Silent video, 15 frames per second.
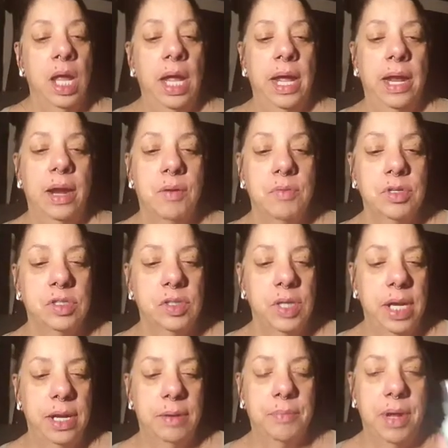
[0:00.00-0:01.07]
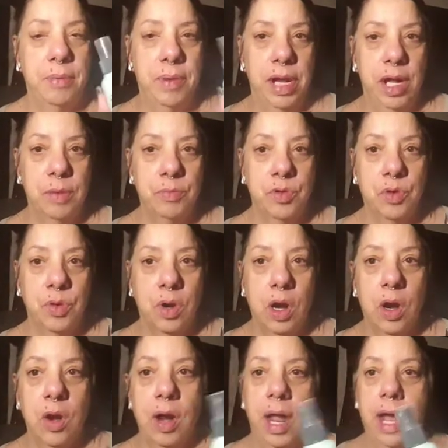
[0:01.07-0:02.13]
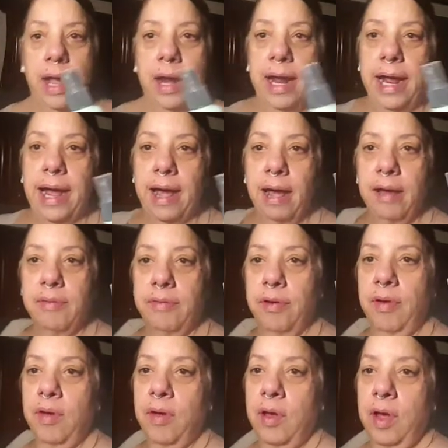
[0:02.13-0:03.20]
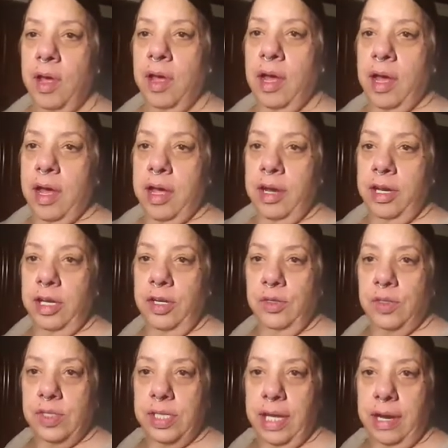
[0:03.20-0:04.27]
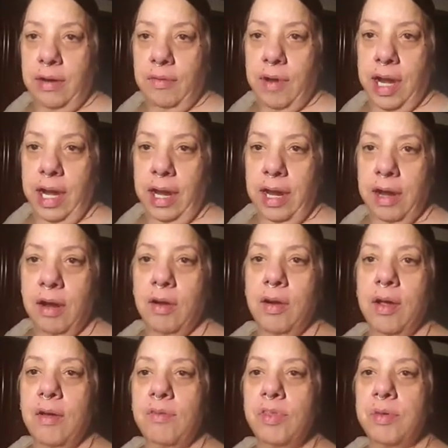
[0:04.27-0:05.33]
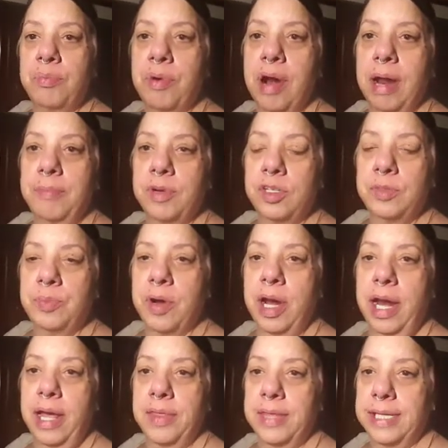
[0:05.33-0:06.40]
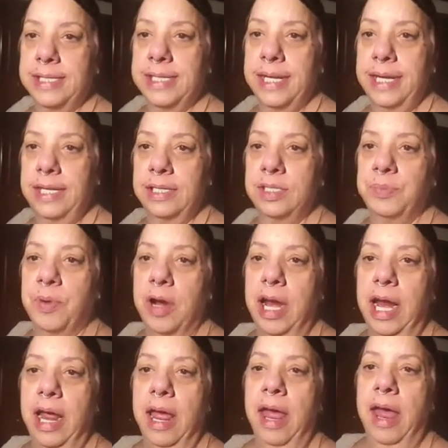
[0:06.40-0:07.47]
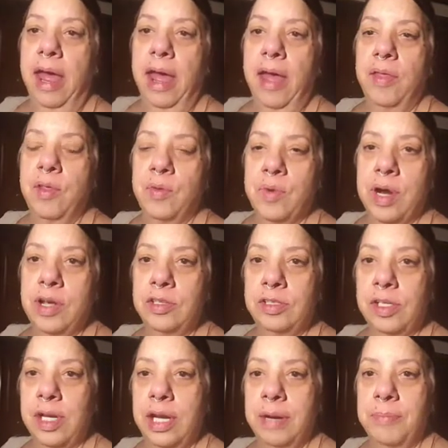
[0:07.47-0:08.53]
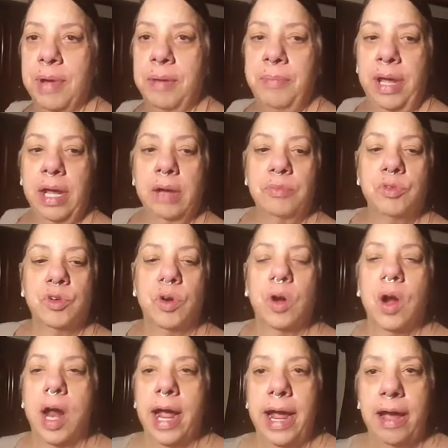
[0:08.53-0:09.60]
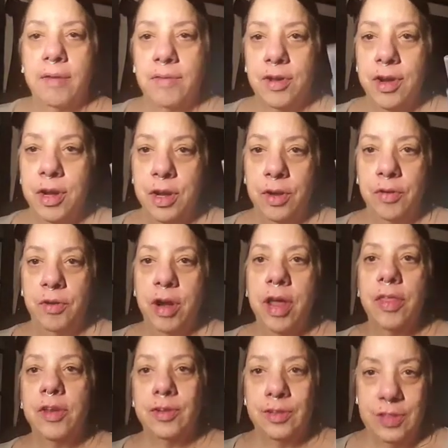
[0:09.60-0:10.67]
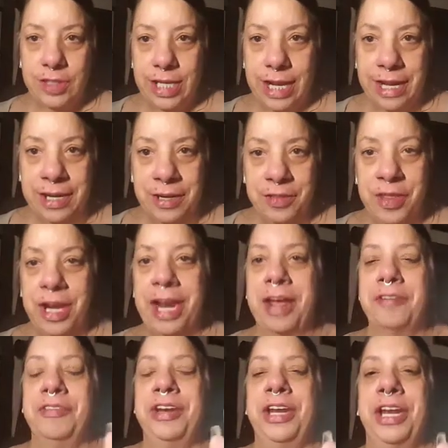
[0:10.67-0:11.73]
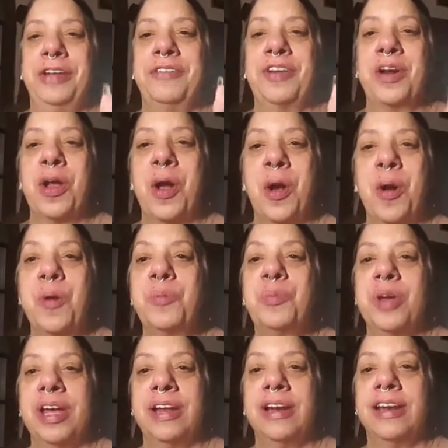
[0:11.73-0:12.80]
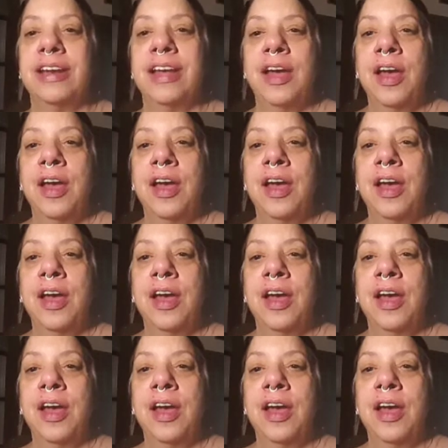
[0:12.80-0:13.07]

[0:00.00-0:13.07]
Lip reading: And I was looking in my makeup drawer, and I have a new set right here of the primer spray and the setting spray. And then when I was looking in my makeup drawer, I have another set that I haven't even opened